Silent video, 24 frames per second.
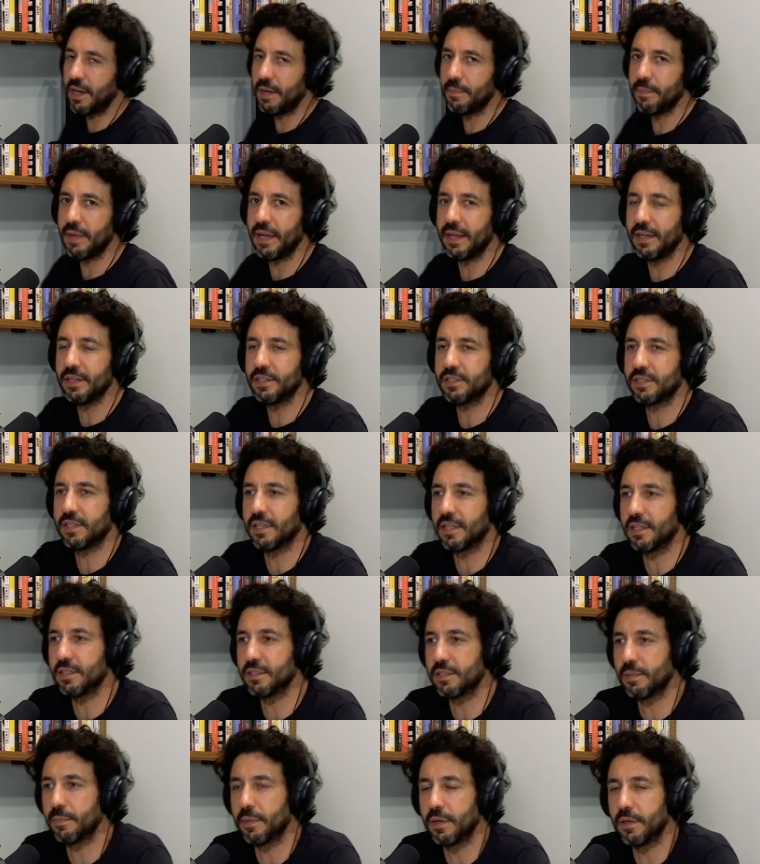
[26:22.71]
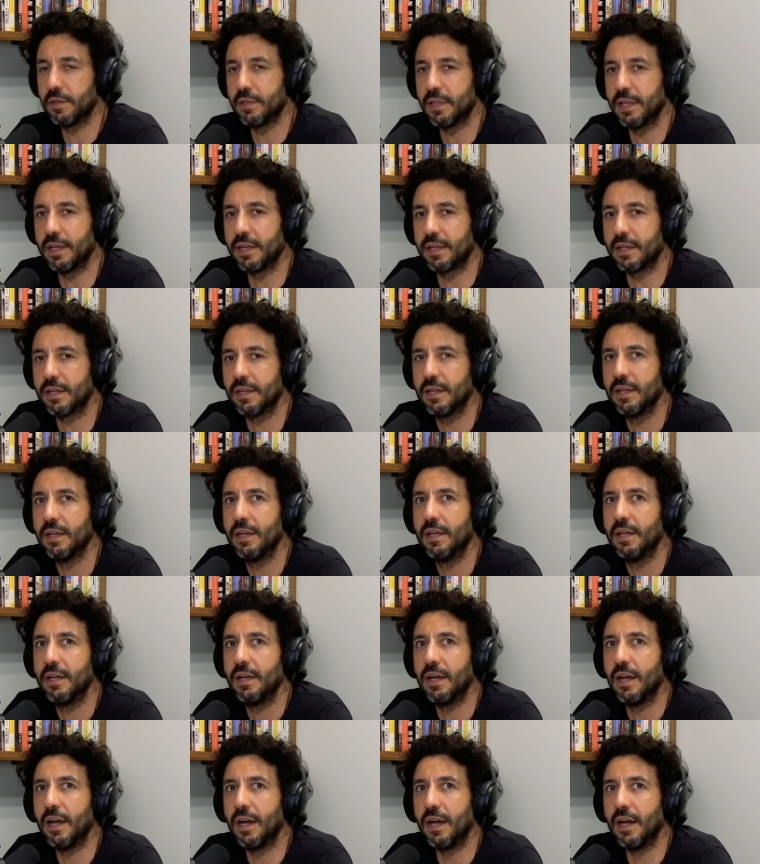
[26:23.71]
uh, manage things about like,
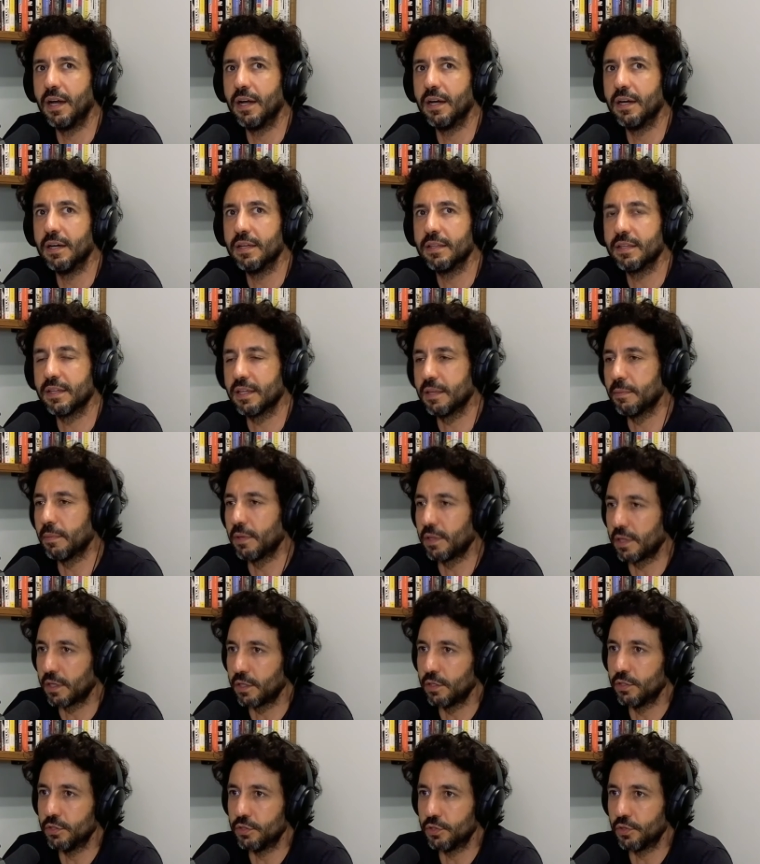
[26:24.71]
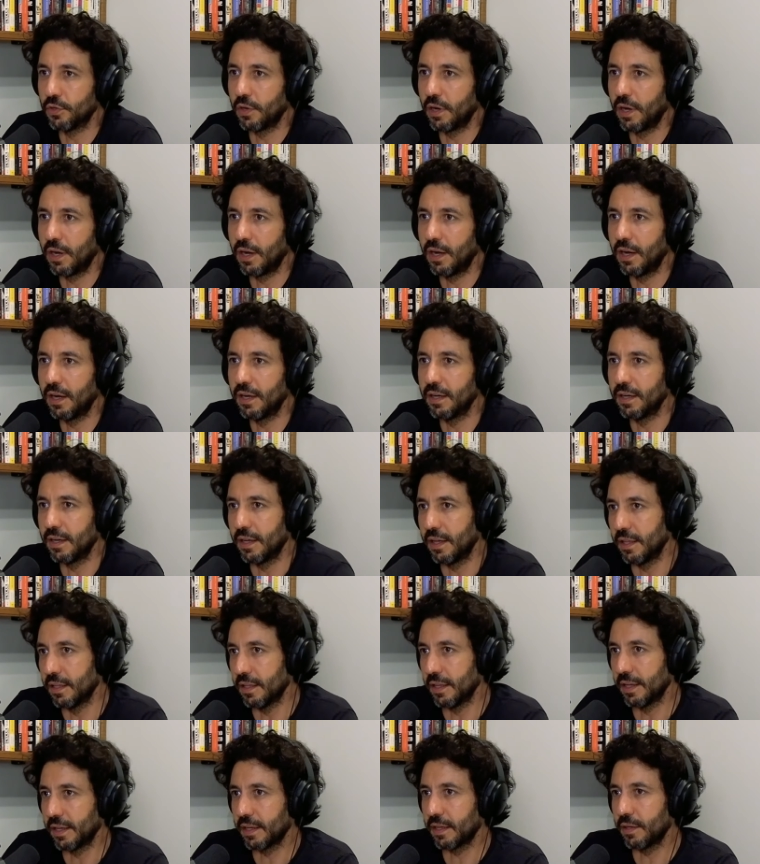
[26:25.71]
uh, thinking about like your draw
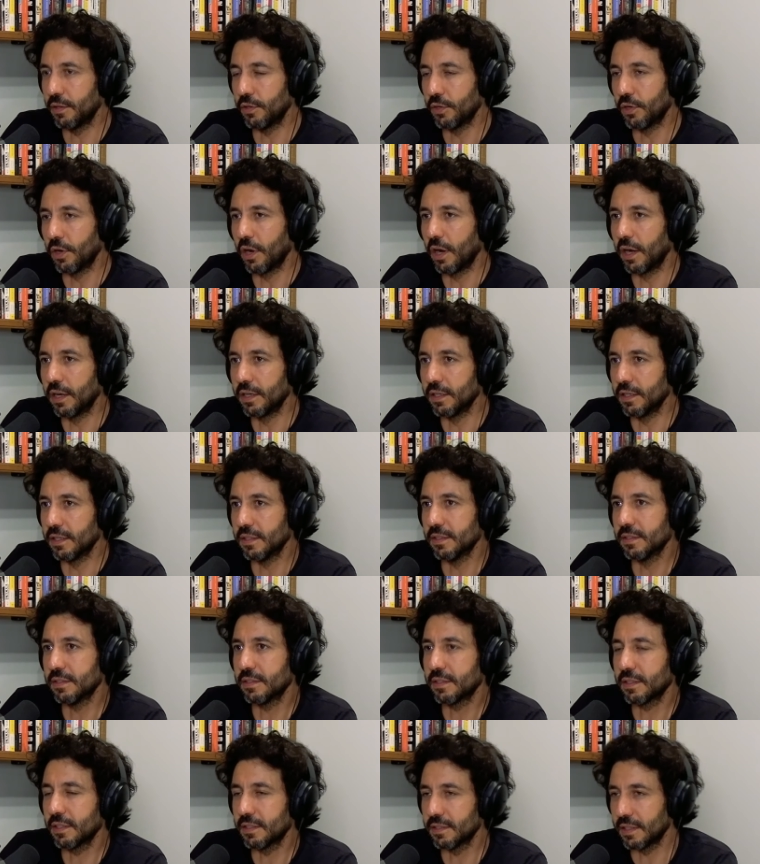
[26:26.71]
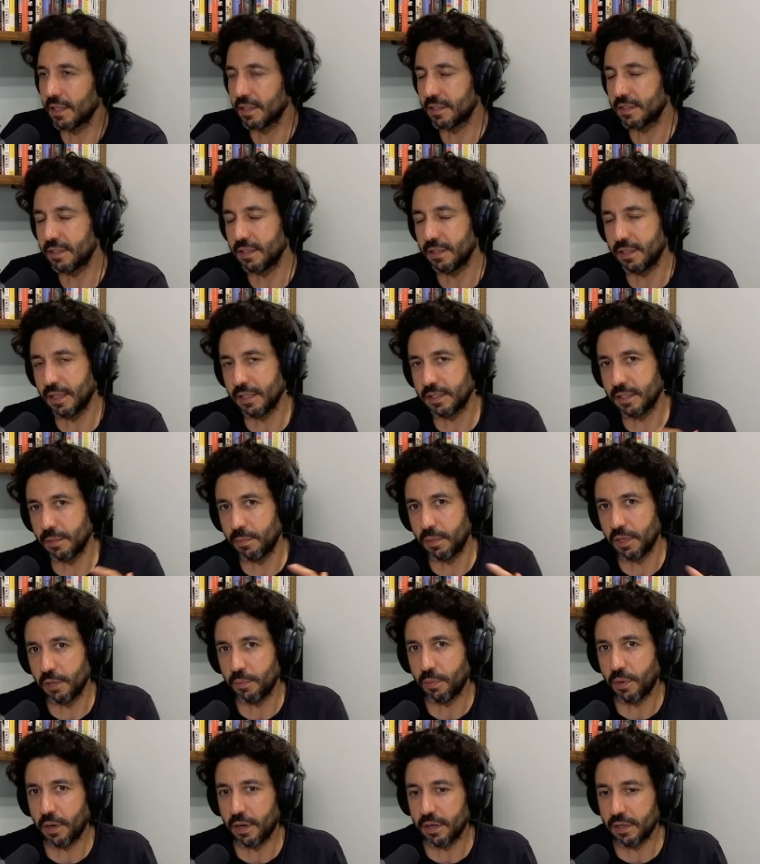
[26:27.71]
and like your audience because that's that's a
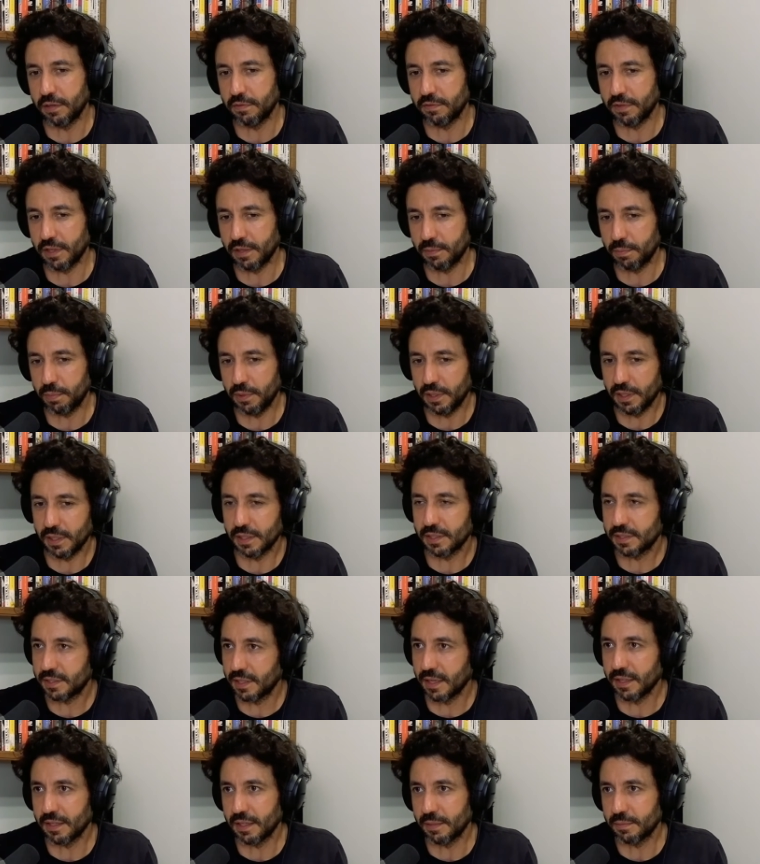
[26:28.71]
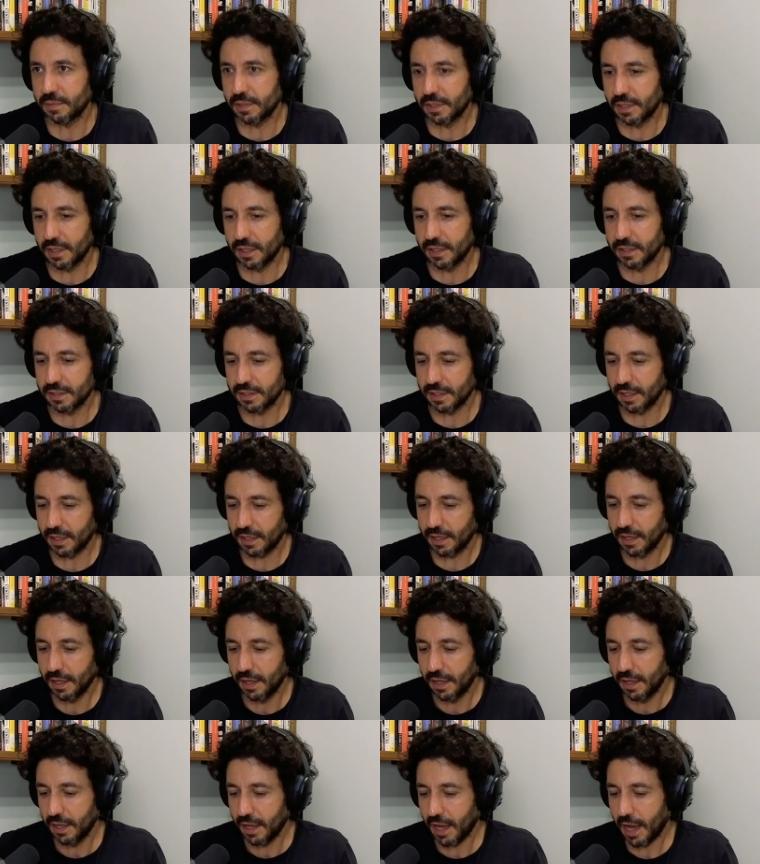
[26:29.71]
big part of like being a stand up today is
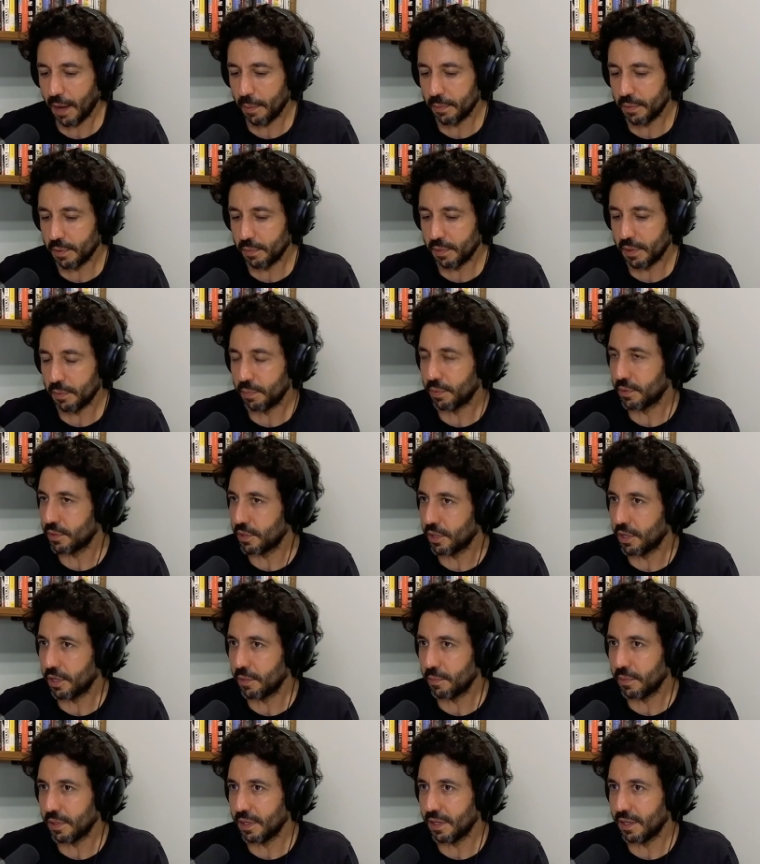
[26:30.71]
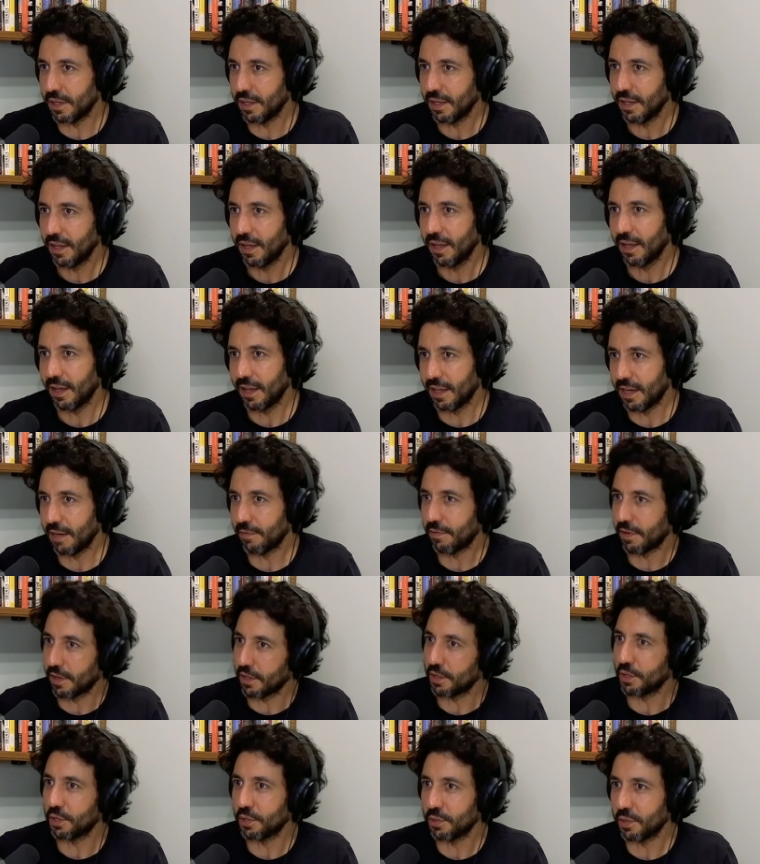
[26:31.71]
like how many people know me and if
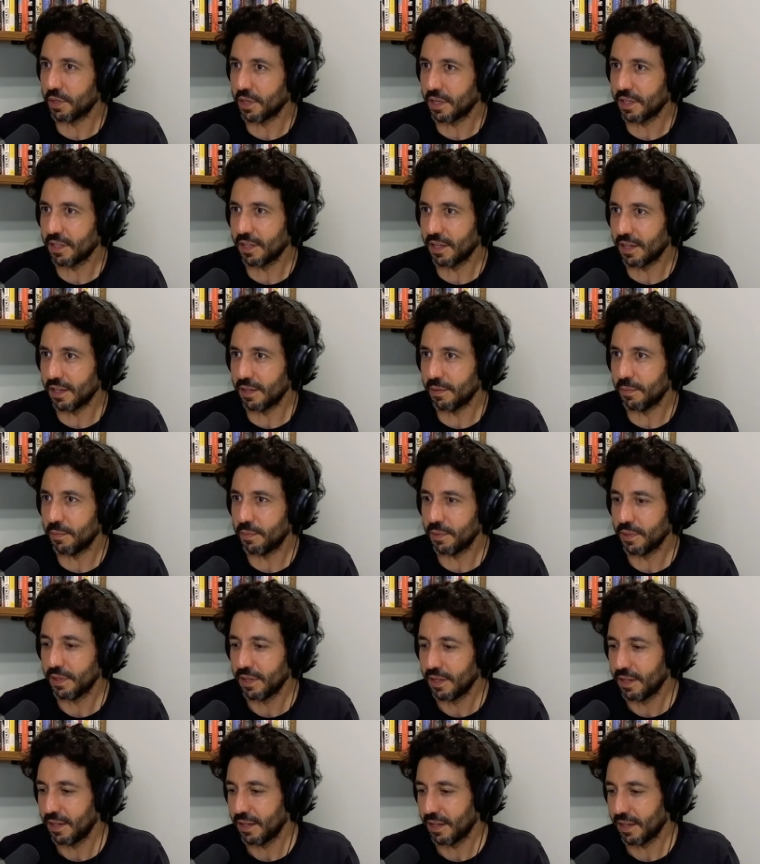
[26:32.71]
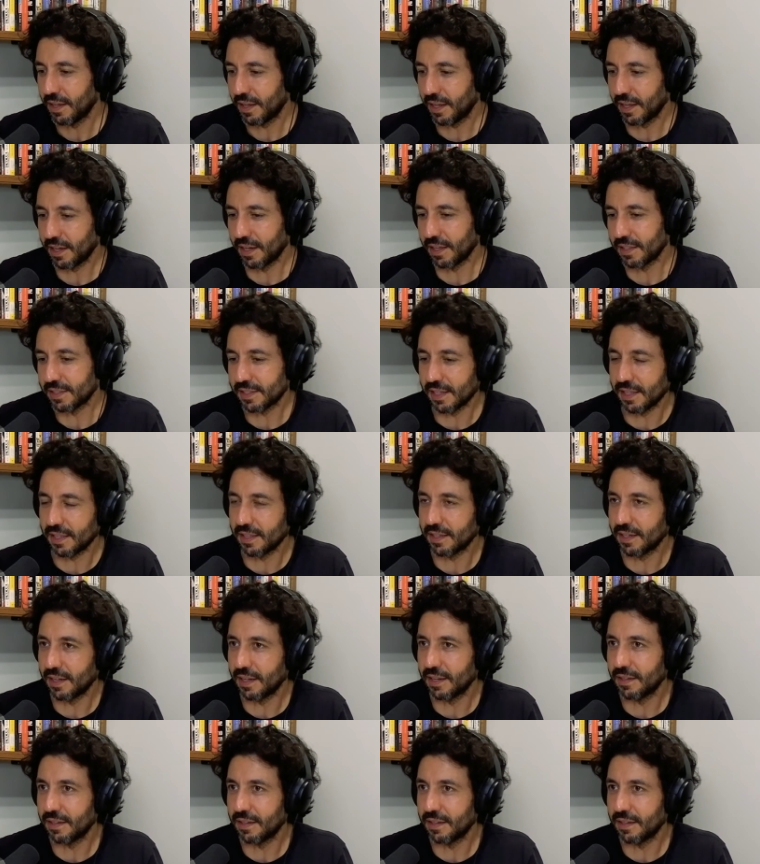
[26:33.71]
I go to a club can I sell it